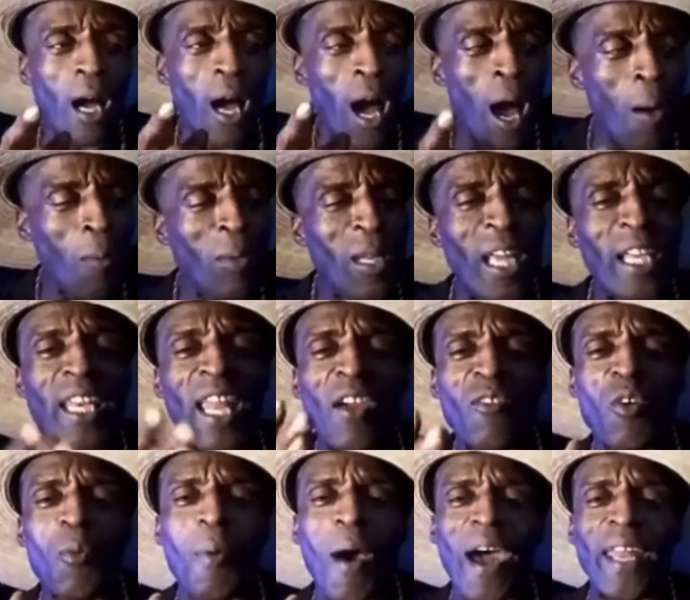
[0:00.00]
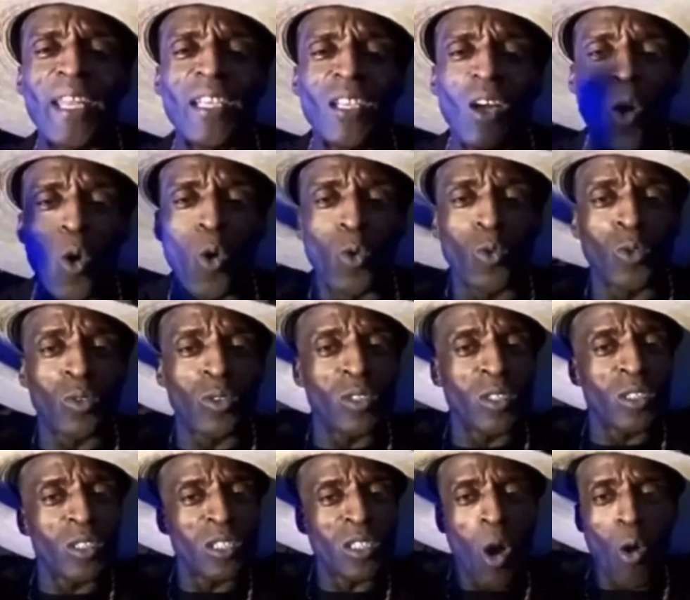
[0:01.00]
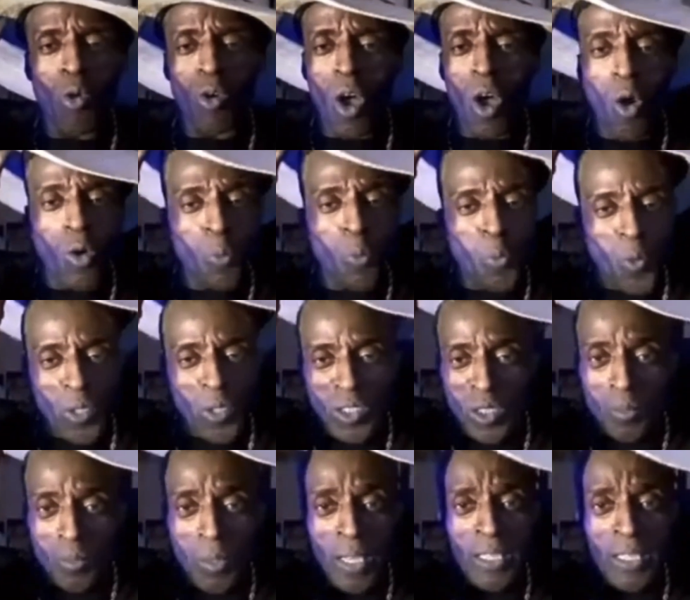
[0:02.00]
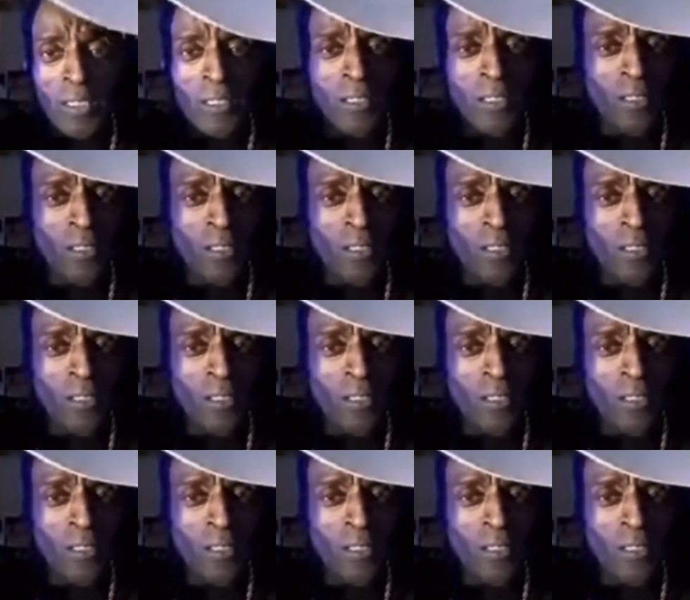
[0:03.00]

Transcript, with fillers: I'm letting everybody know don't go to prison, man.